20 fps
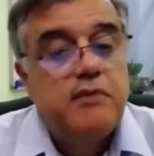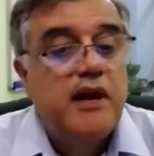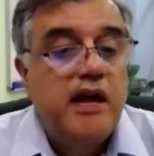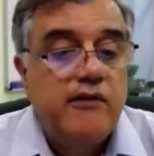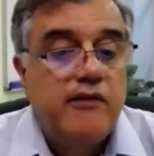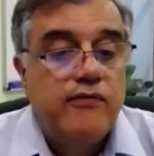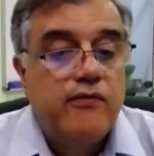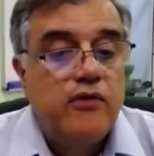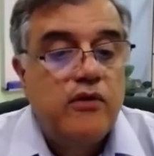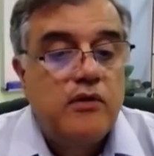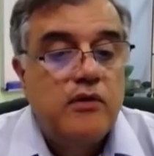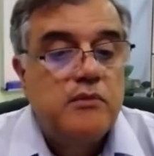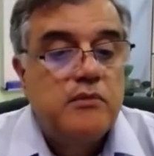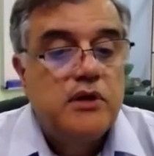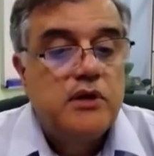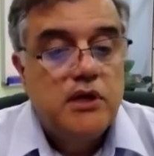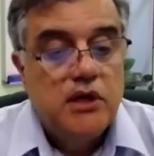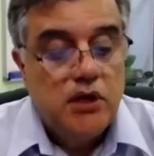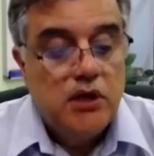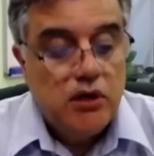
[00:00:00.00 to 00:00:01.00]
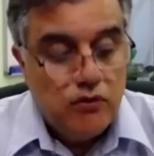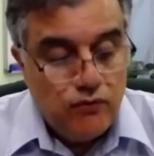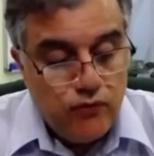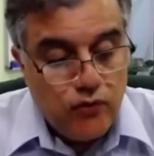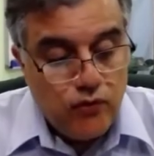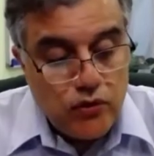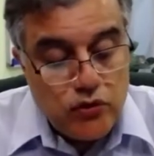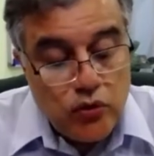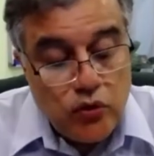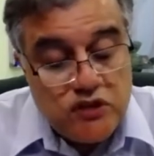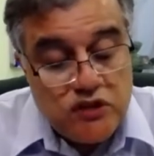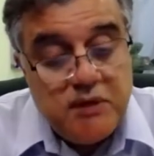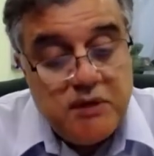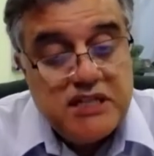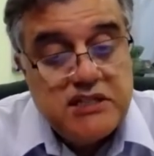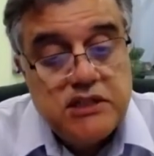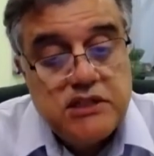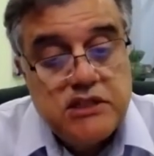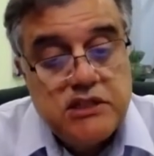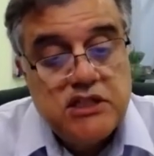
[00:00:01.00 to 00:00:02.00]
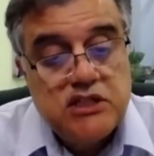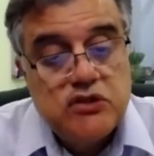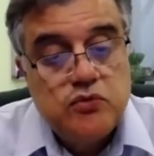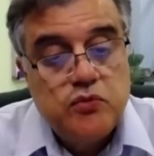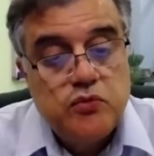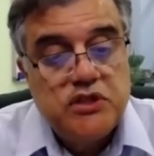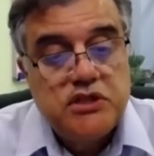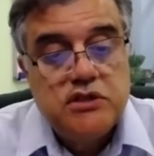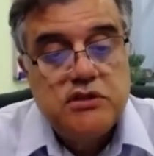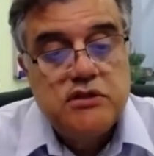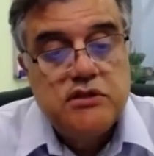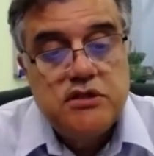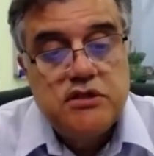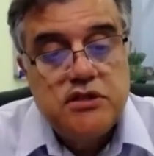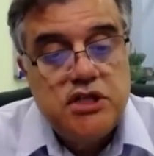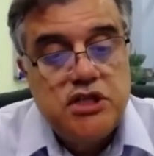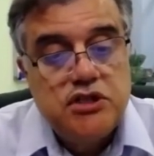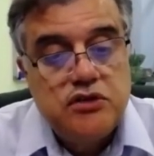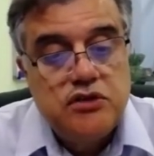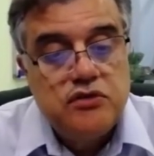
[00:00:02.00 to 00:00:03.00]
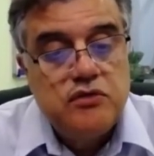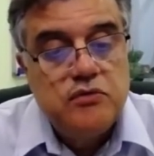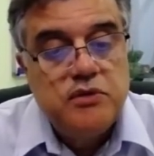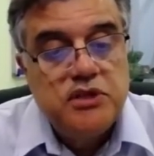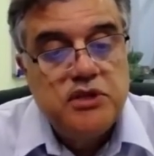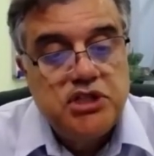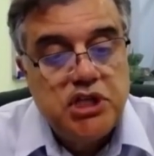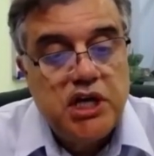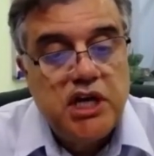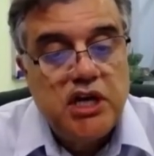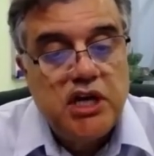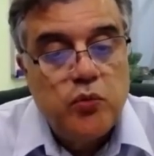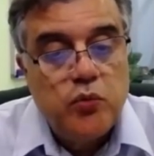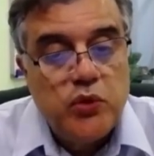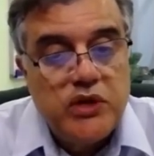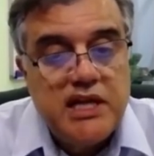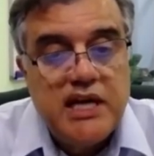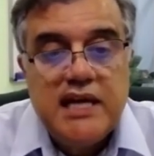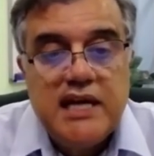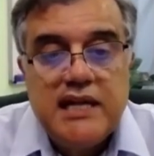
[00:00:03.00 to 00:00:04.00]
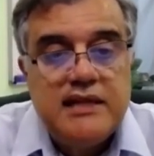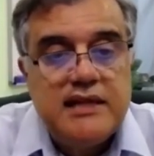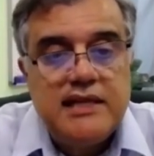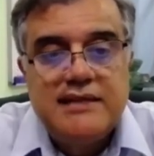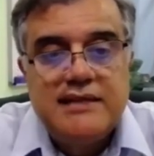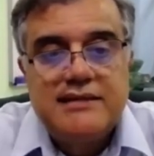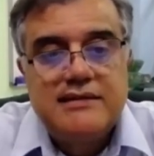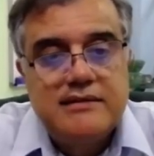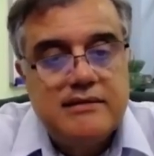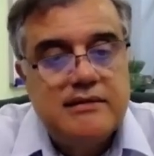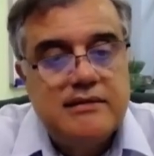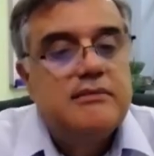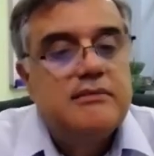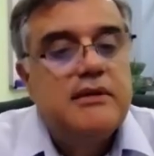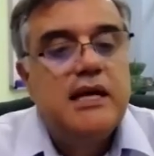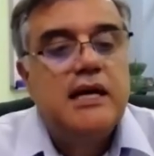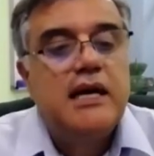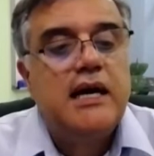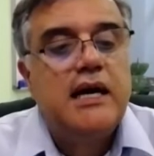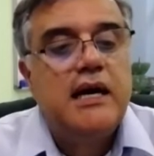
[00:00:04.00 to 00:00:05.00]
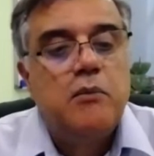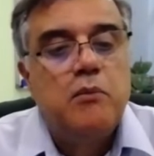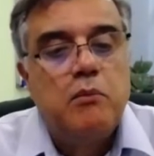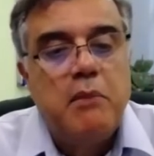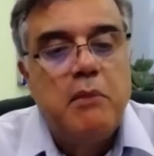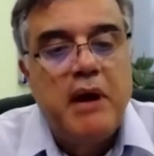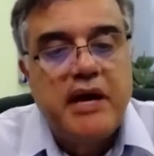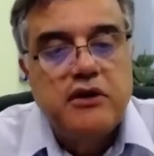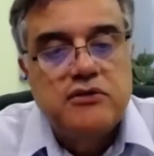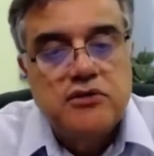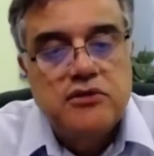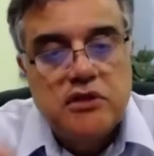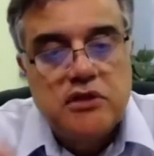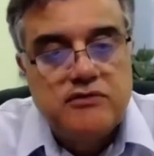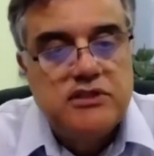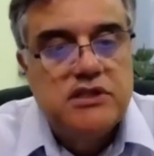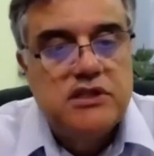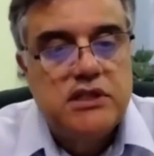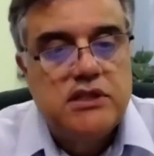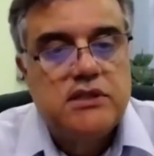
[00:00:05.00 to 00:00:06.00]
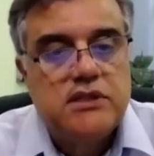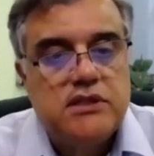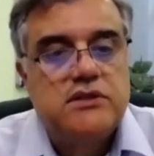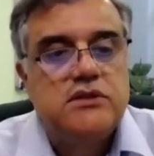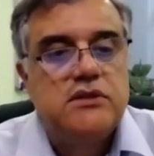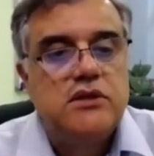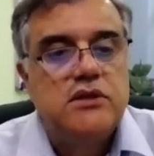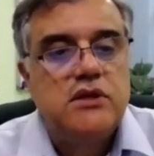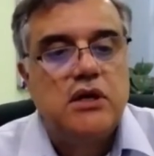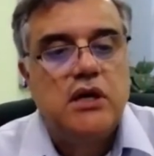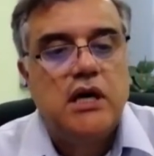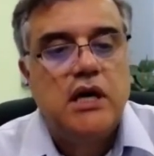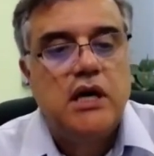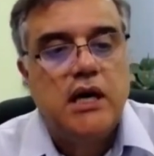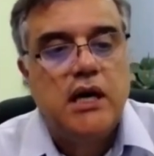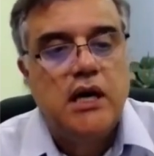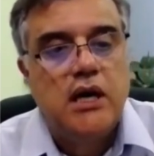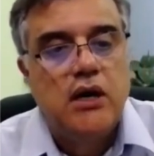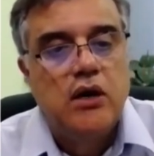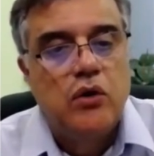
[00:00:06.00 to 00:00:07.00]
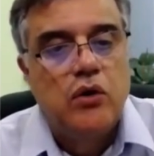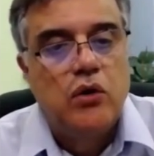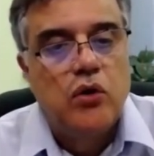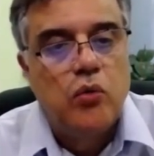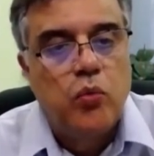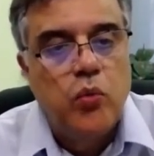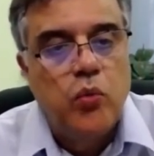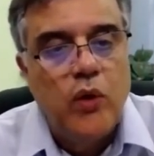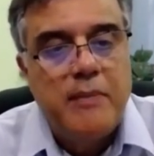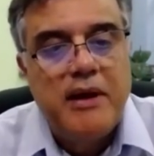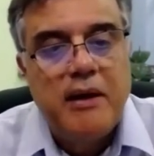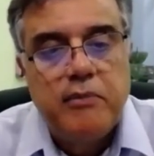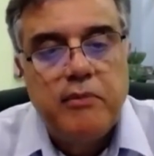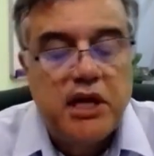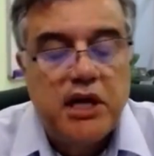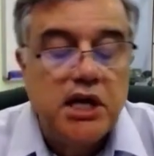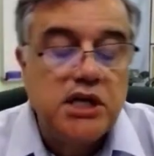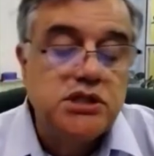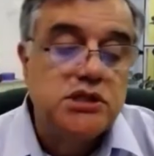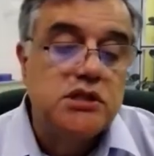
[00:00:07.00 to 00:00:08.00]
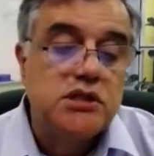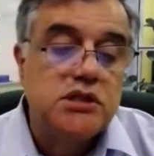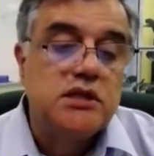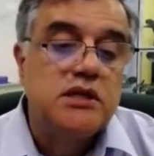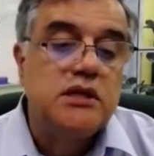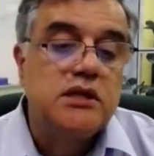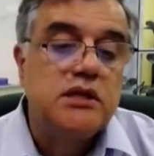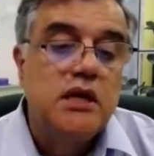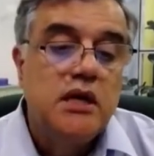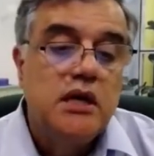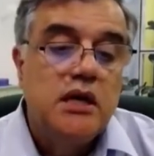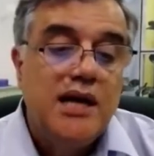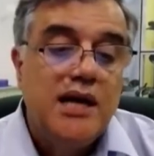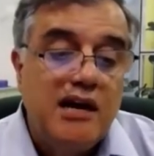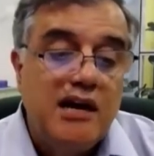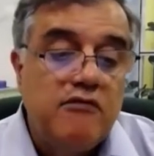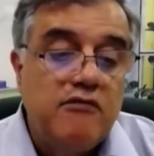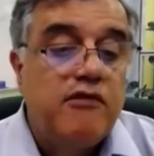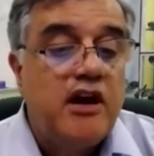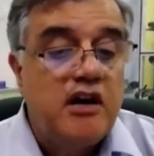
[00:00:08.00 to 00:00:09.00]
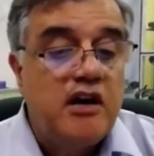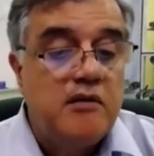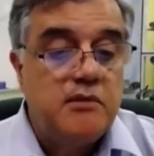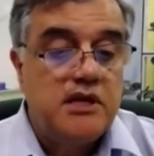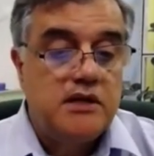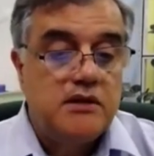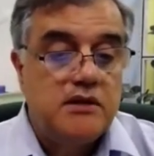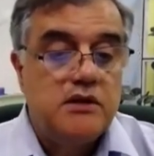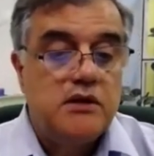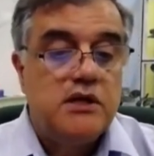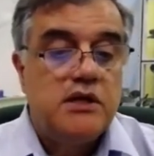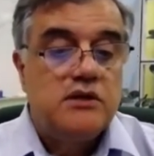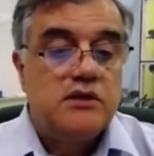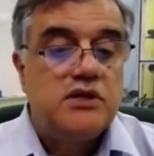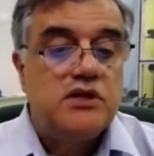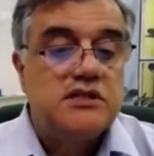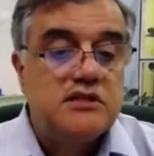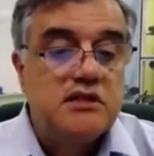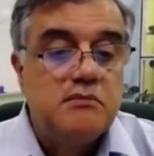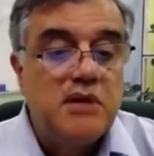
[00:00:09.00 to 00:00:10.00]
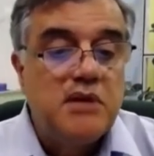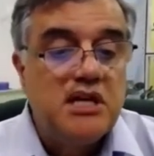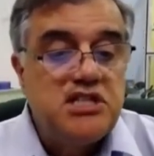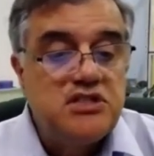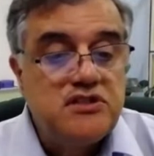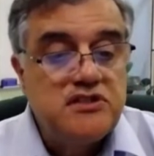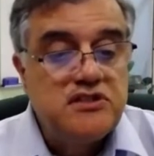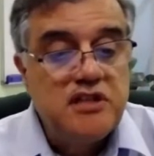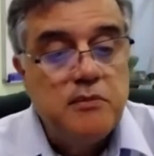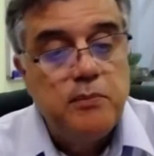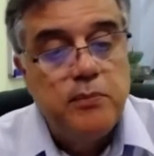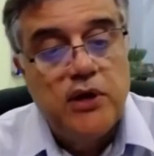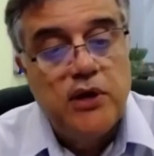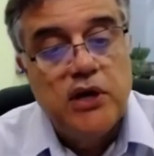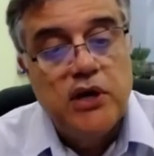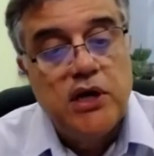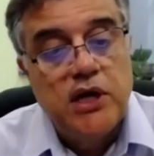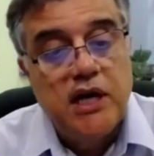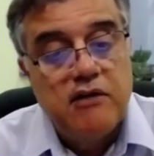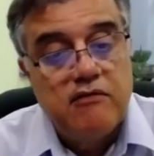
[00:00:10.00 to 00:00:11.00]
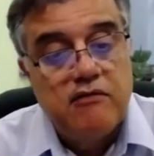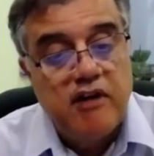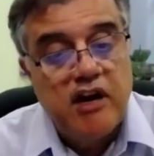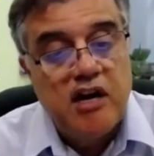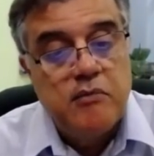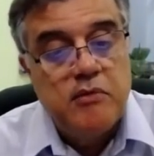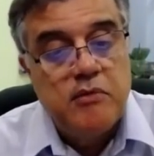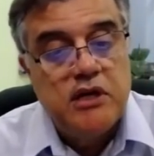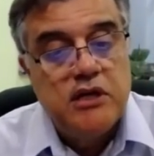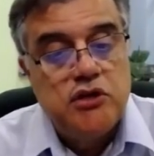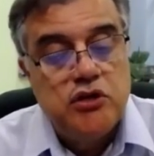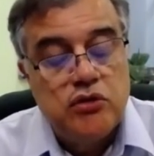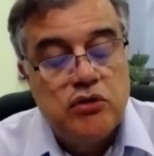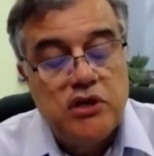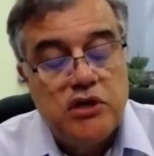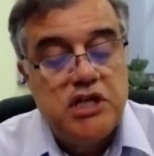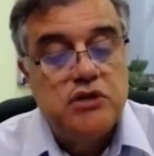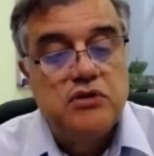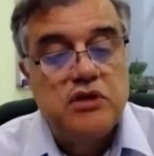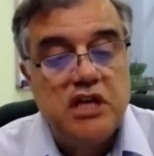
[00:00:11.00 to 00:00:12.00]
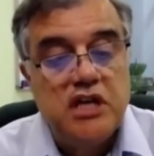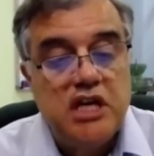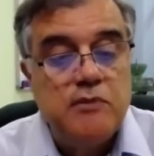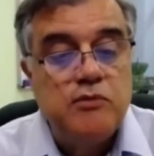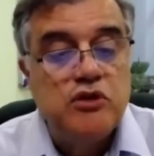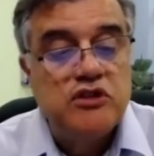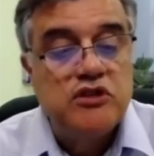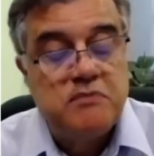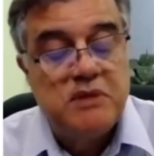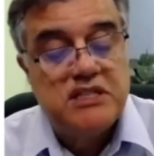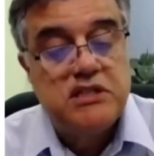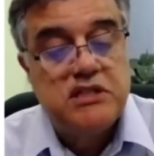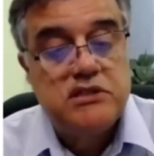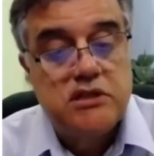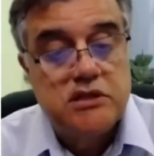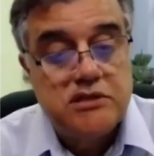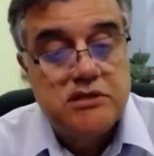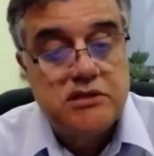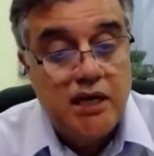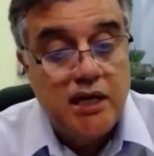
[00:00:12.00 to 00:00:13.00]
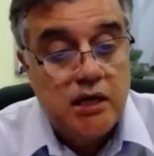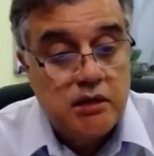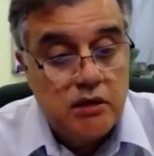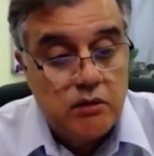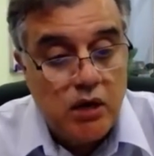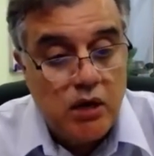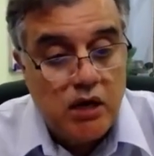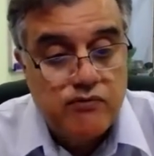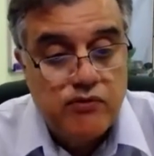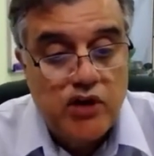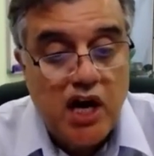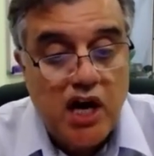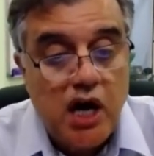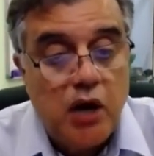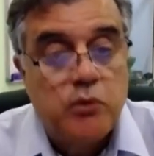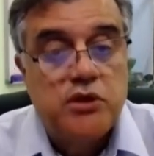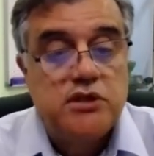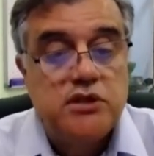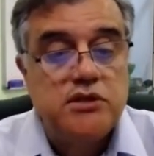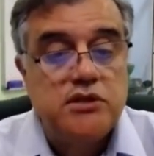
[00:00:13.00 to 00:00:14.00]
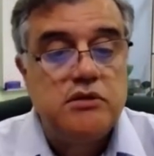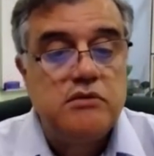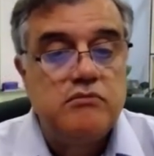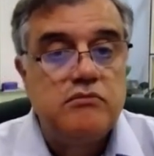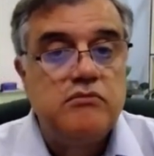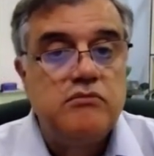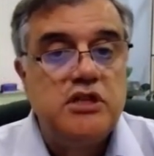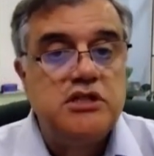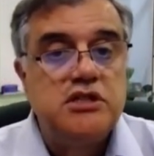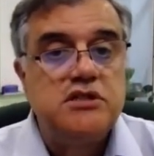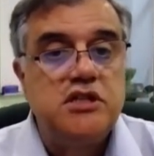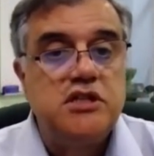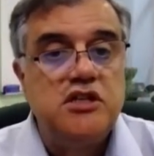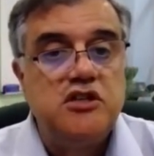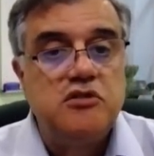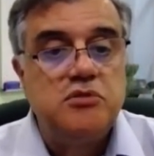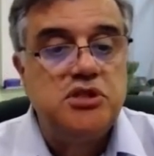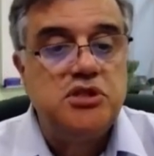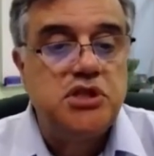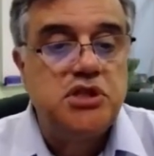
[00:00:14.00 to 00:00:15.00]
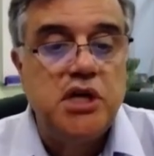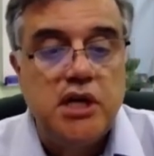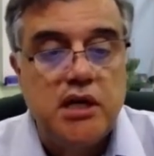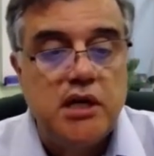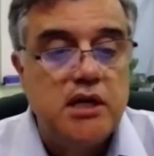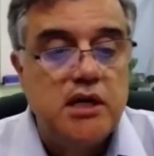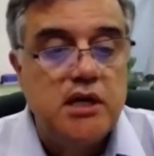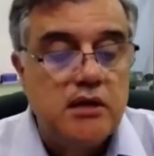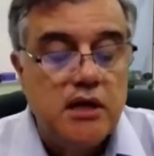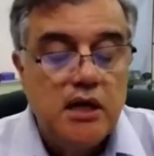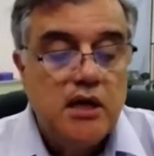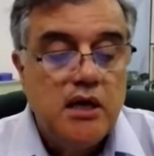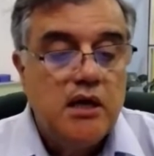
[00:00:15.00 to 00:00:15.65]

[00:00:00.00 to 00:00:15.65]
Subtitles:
platform for those messages which just need to be shared within this microservices or web application environment. So it's a much simpler environment. You don't need to keep those messages around for hours. They just need to be shared